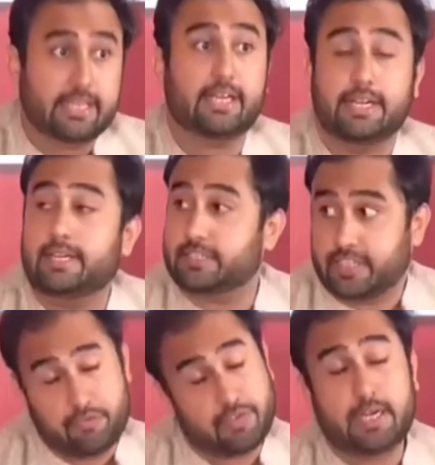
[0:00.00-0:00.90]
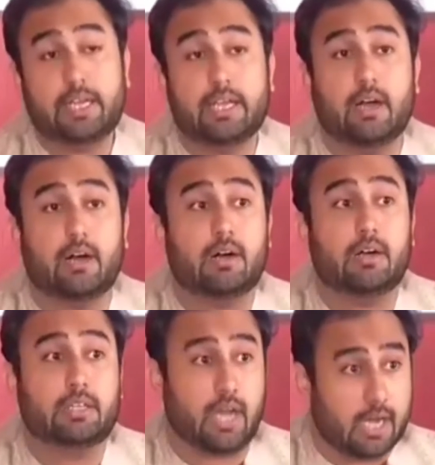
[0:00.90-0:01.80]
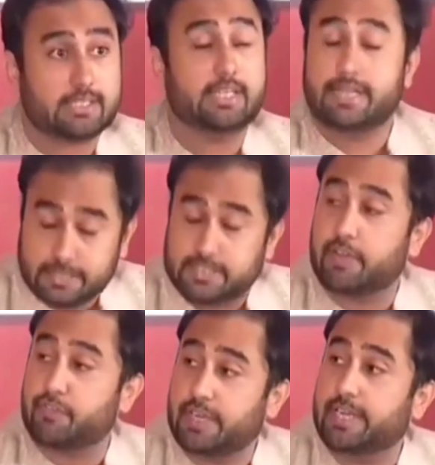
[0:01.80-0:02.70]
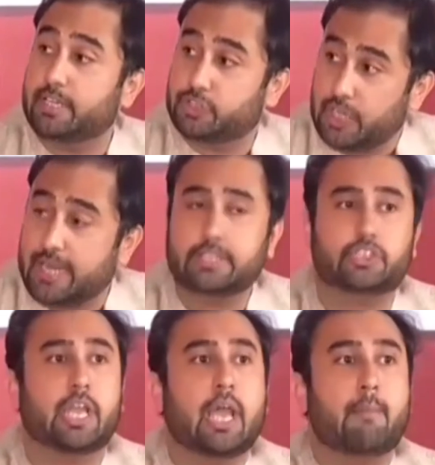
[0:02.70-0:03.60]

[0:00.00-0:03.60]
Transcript: Yes, it is definitely a task. It is definitely a challenge.